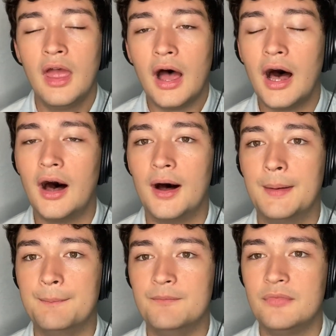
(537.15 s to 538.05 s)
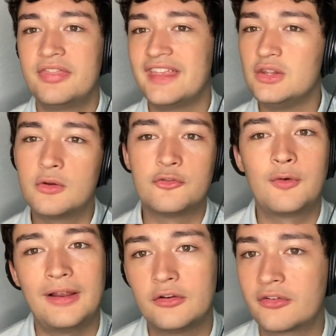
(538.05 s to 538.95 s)
Then you could
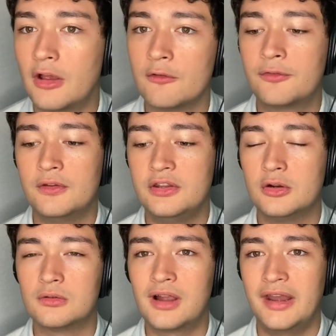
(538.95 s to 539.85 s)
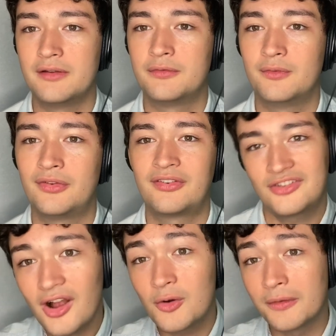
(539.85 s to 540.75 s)
find yourself, kind of
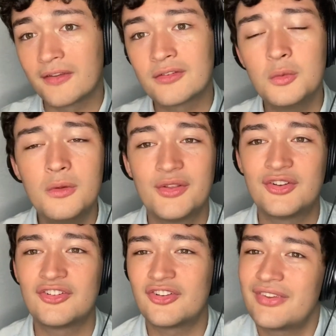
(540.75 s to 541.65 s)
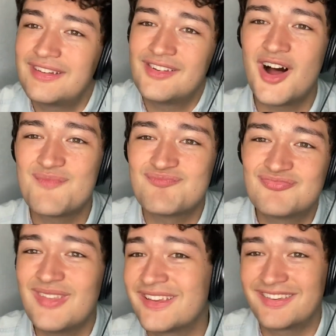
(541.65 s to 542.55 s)
stuck with a school that you're just like not
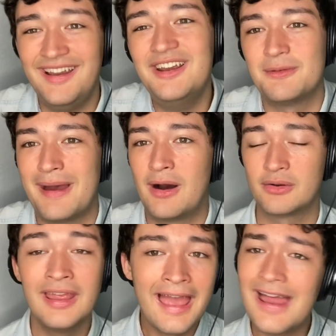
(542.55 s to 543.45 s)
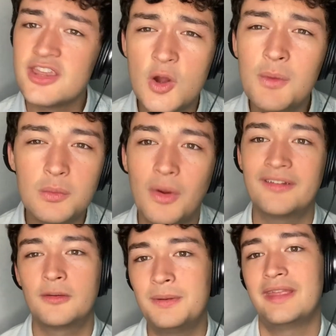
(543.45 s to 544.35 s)
excited about, and no one wants to be in